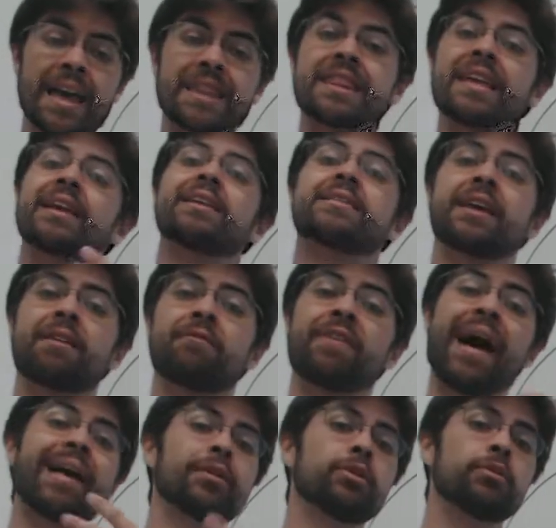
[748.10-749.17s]
I think it's a
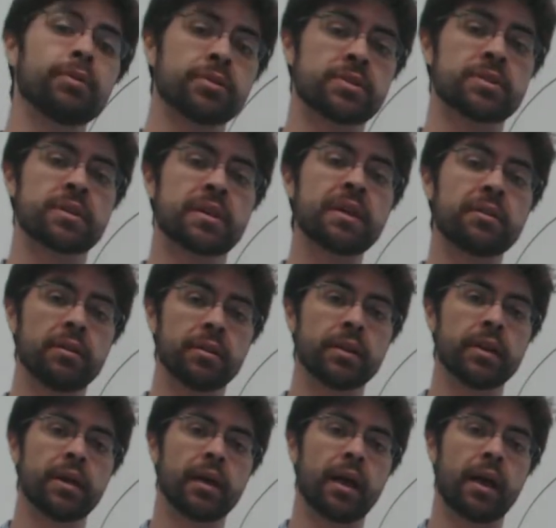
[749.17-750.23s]
valuable
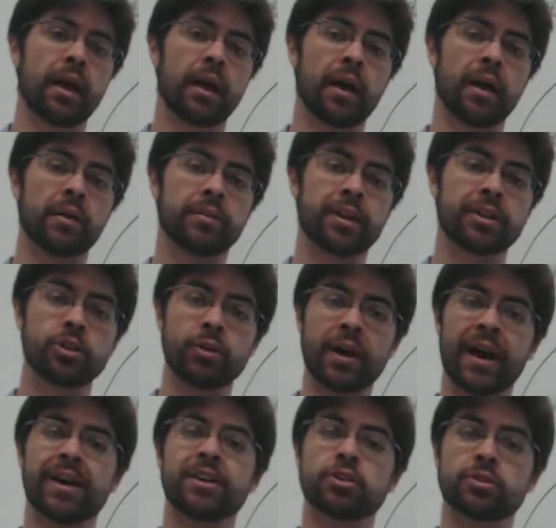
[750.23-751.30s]
skill that you
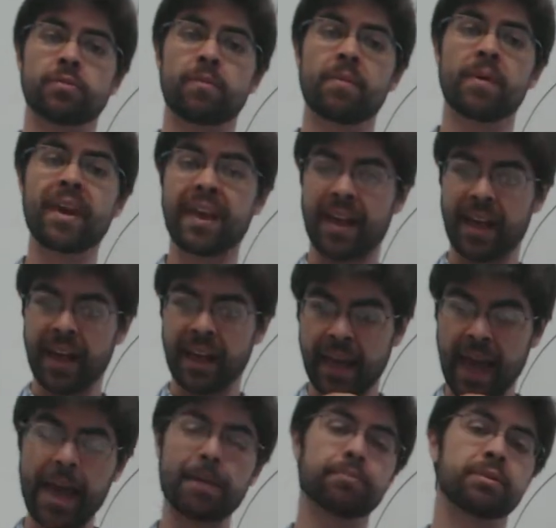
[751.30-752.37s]
guys
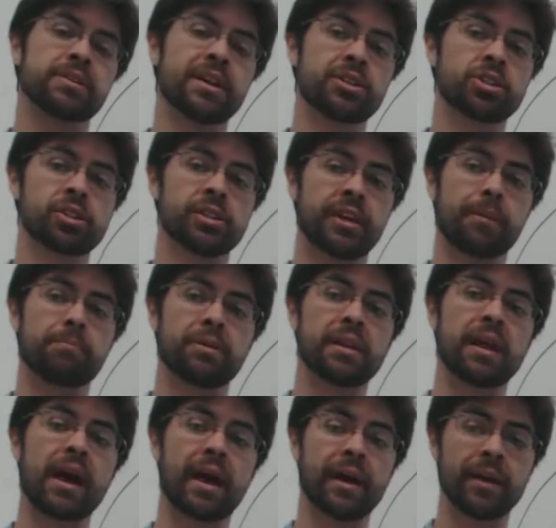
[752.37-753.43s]
can potentially
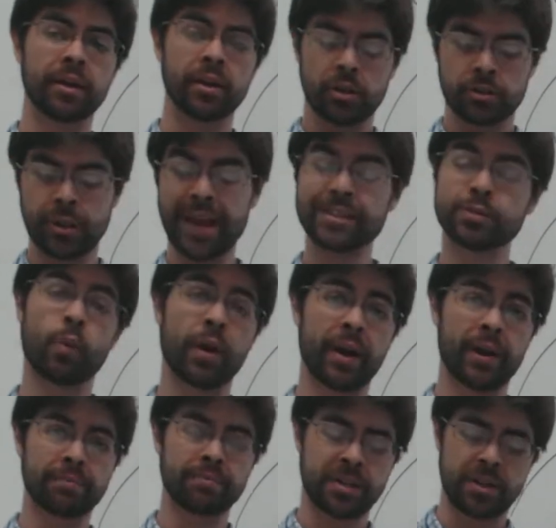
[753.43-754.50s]
apply. So that's
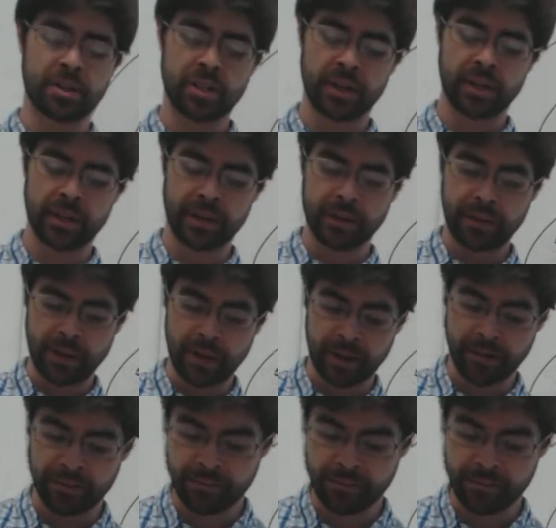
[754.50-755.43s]
why I'm teaching it